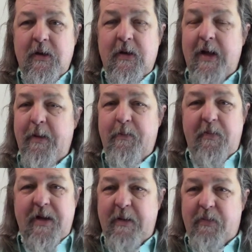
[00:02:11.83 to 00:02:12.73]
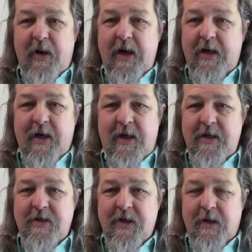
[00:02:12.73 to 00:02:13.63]
They they break
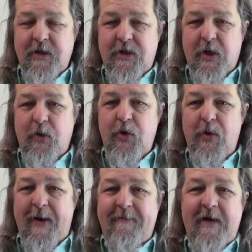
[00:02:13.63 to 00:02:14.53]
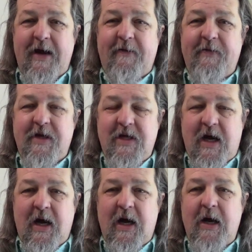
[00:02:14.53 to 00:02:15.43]
constantly, so you have to have the
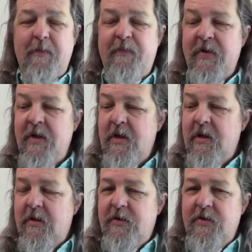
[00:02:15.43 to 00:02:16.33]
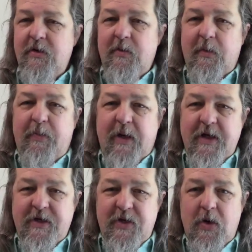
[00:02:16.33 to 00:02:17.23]
time to
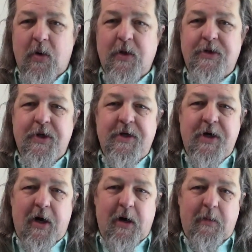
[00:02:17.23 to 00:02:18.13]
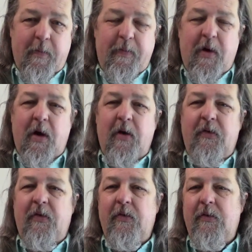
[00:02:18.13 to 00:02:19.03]
replace doors, to tear them apart,
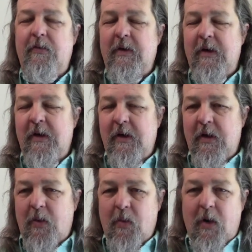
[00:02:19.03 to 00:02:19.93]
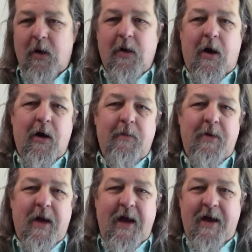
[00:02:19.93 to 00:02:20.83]
to work on them,
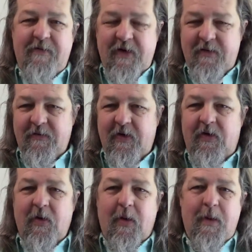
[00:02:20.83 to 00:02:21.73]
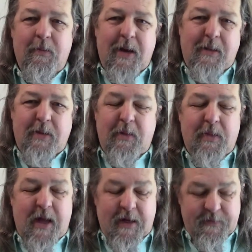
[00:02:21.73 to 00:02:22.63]
to have inventory, blah blah
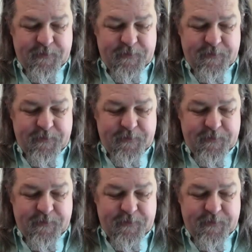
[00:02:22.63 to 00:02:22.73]
blah.